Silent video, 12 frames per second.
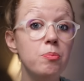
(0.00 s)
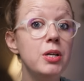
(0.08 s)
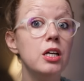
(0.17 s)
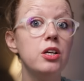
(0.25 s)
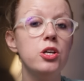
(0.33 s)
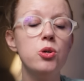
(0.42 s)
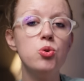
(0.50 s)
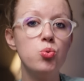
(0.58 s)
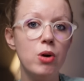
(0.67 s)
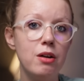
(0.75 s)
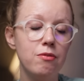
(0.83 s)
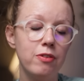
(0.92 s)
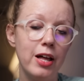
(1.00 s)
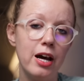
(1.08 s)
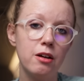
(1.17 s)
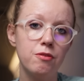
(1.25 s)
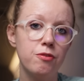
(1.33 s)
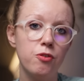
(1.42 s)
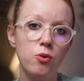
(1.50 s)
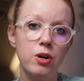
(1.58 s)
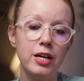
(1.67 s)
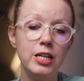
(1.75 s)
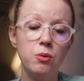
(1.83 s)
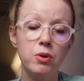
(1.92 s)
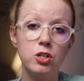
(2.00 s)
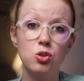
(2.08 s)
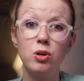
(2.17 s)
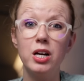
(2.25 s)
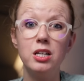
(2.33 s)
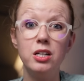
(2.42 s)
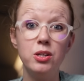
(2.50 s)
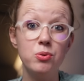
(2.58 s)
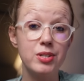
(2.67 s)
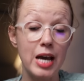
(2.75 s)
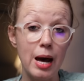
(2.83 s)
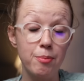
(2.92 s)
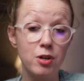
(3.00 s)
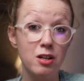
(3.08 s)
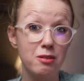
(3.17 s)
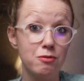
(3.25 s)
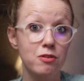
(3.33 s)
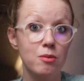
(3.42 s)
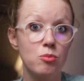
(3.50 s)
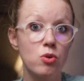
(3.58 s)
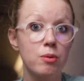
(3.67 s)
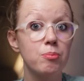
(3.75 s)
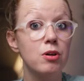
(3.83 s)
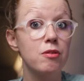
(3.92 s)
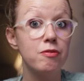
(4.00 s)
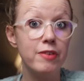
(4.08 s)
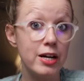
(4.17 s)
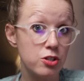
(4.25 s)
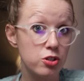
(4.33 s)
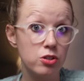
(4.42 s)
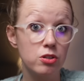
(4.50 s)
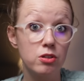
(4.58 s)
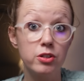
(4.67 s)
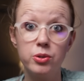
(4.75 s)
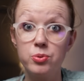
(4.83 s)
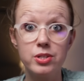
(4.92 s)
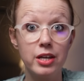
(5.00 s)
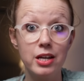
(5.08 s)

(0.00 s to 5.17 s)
could be a huge red flag for anyone trying to use CapCut for more professional use